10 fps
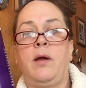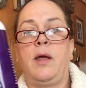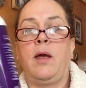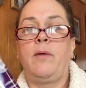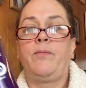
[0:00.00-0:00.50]

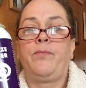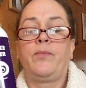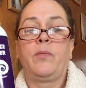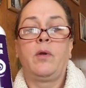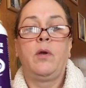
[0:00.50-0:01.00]
Again,
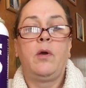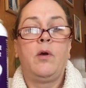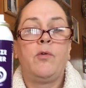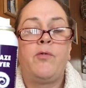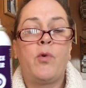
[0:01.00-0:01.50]

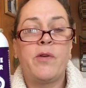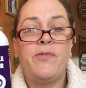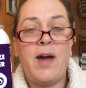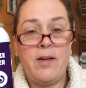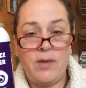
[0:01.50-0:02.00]
4 to
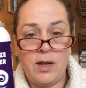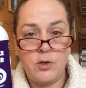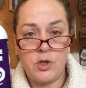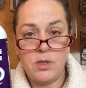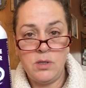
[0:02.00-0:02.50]
5
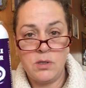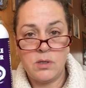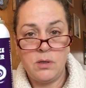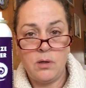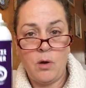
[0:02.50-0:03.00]

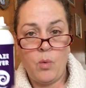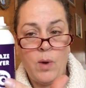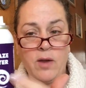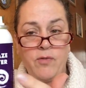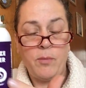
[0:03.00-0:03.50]
inches
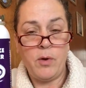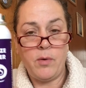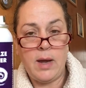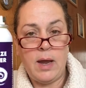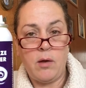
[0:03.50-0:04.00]
away from
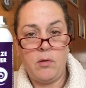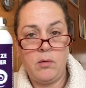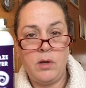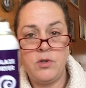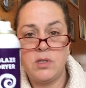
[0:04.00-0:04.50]
your nail
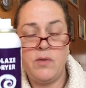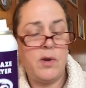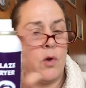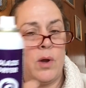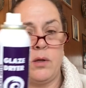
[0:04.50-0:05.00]
and just give
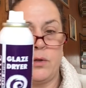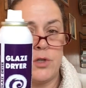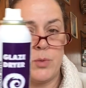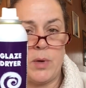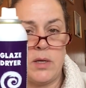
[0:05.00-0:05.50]
it a quick little
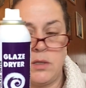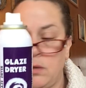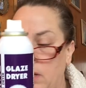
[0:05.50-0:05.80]
spritz,